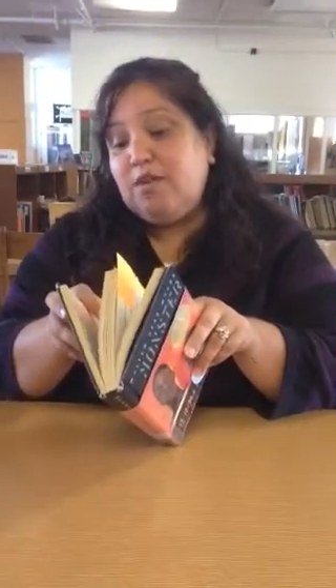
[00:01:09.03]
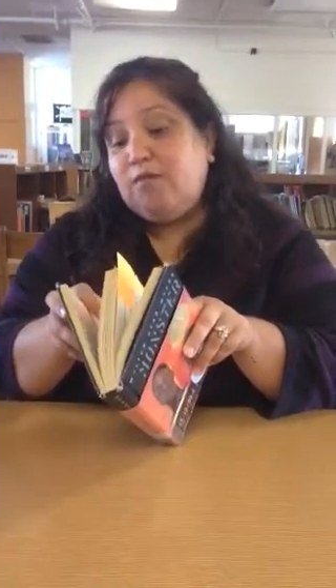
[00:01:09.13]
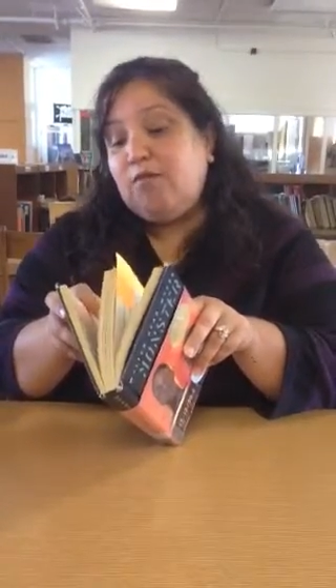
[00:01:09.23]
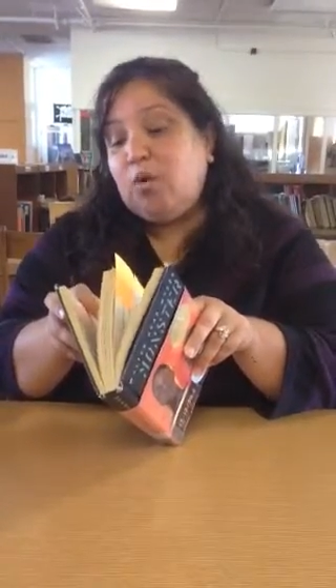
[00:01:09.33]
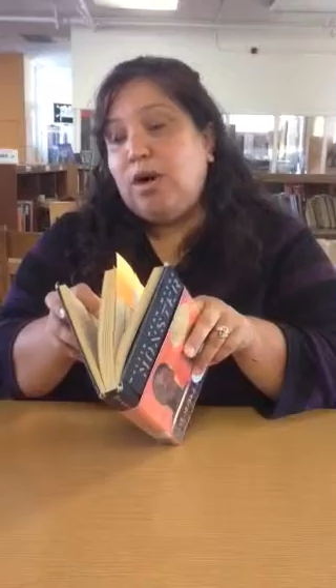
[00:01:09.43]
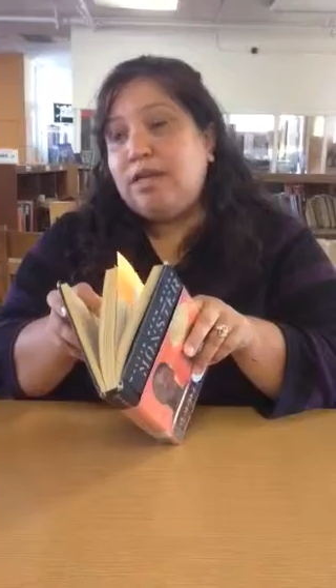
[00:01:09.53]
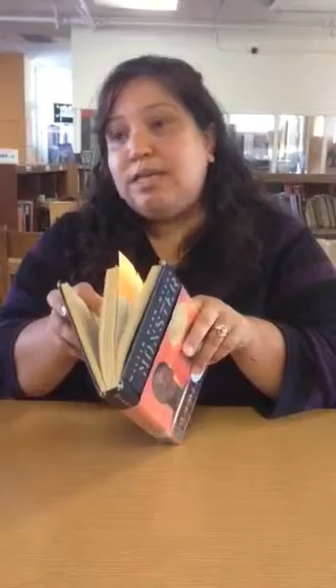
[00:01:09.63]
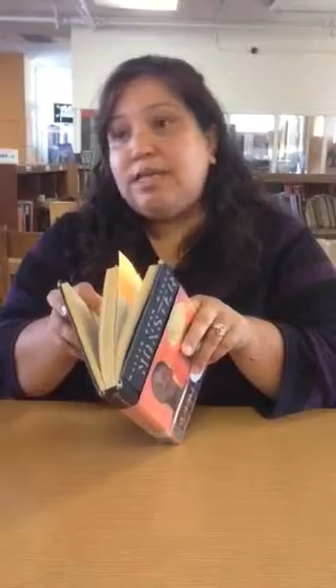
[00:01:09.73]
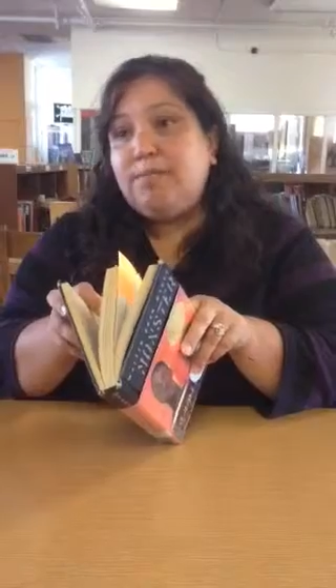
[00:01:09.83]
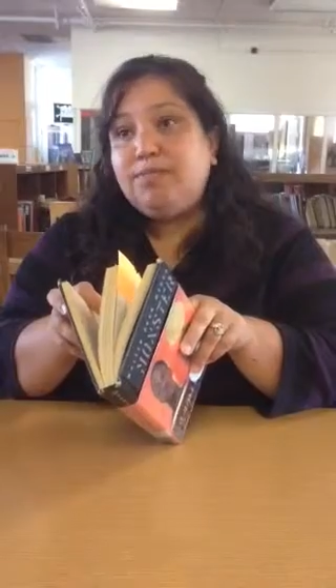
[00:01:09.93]
for
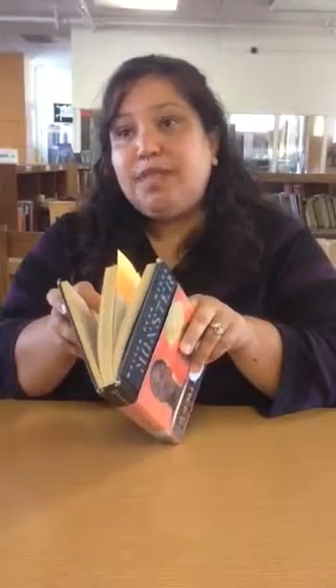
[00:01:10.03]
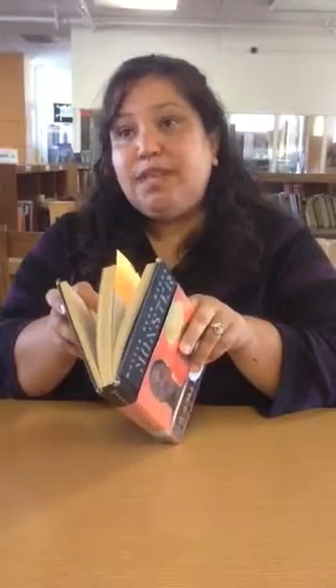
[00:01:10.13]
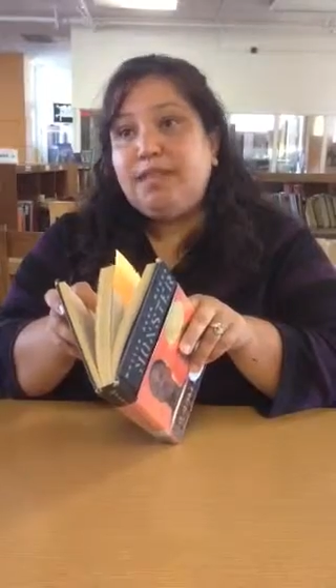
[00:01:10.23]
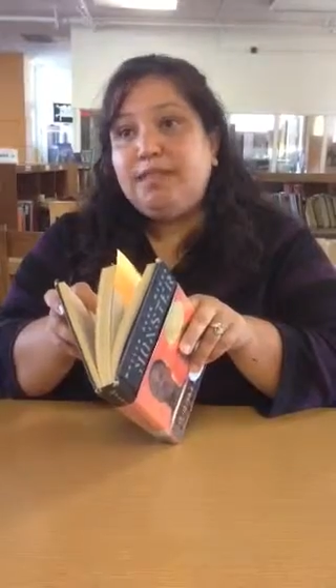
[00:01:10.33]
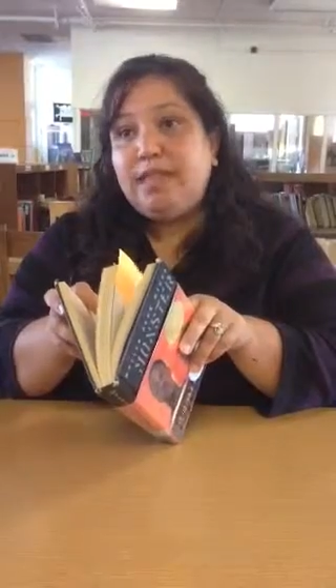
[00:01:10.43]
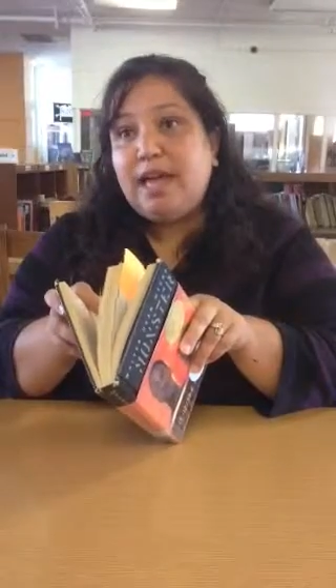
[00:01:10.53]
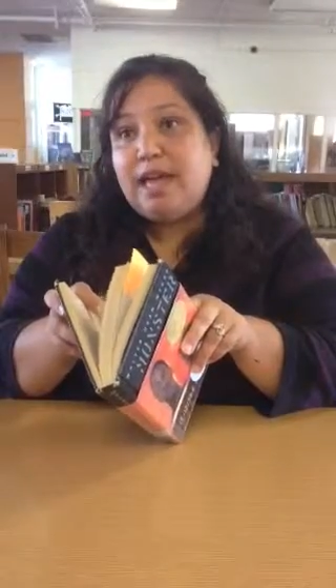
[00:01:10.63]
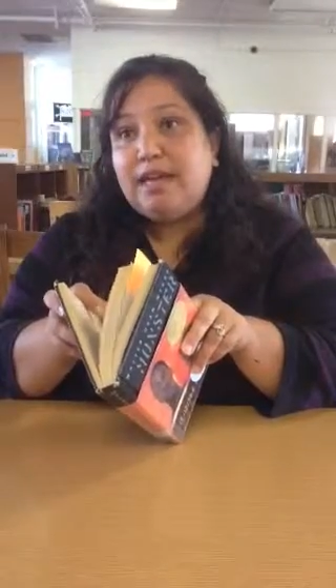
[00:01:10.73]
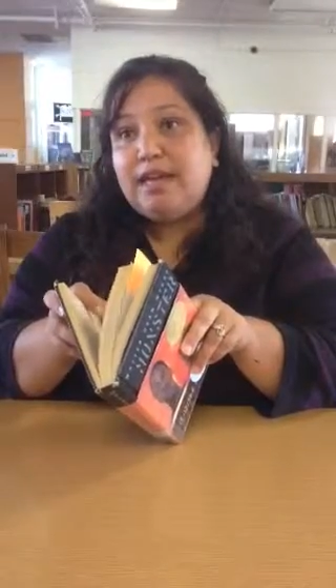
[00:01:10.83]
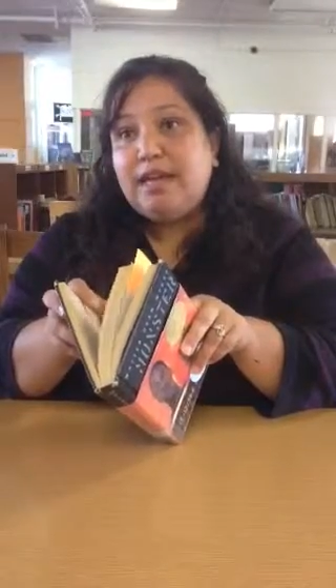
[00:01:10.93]
something
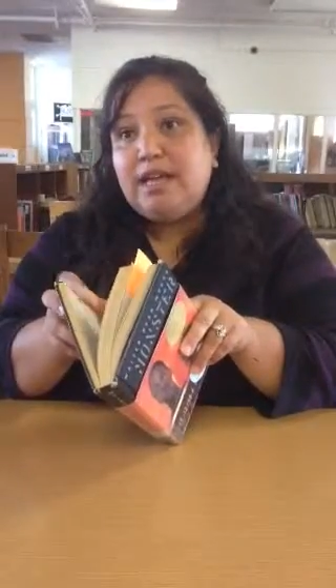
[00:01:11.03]
that